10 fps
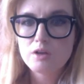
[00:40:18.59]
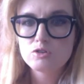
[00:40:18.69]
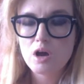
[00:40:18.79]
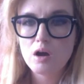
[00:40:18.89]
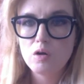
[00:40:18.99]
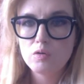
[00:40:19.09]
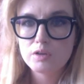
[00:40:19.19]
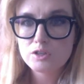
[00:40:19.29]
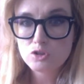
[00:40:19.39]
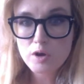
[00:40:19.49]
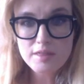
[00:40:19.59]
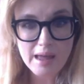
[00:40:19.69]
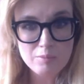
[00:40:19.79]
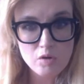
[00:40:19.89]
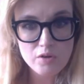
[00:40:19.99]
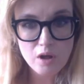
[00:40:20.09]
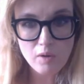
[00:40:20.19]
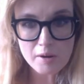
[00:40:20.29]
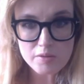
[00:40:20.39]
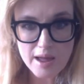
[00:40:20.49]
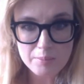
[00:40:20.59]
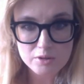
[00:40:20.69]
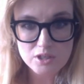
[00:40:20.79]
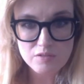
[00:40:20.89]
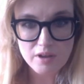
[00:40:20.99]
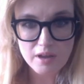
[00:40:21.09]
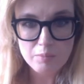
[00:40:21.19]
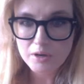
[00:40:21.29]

So he's doing that movie already with Apple TV.